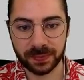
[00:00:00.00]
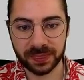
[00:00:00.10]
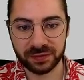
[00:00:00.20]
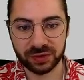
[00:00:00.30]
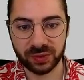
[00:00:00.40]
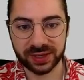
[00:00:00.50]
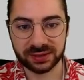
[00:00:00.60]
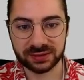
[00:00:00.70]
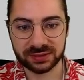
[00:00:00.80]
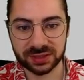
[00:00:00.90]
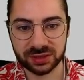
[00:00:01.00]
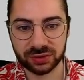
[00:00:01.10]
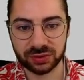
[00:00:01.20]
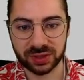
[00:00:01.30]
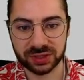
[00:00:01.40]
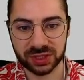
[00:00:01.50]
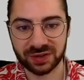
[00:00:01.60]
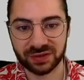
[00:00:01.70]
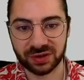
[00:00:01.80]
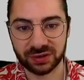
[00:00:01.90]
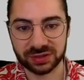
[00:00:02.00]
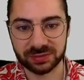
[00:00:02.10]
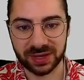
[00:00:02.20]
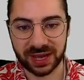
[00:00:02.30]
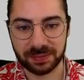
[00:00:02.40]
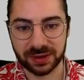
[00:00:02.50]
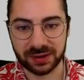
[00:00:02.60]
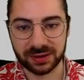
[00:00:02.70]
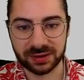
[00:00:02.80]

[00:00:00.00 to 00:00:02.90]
If you wait to achieve the goals to be happy,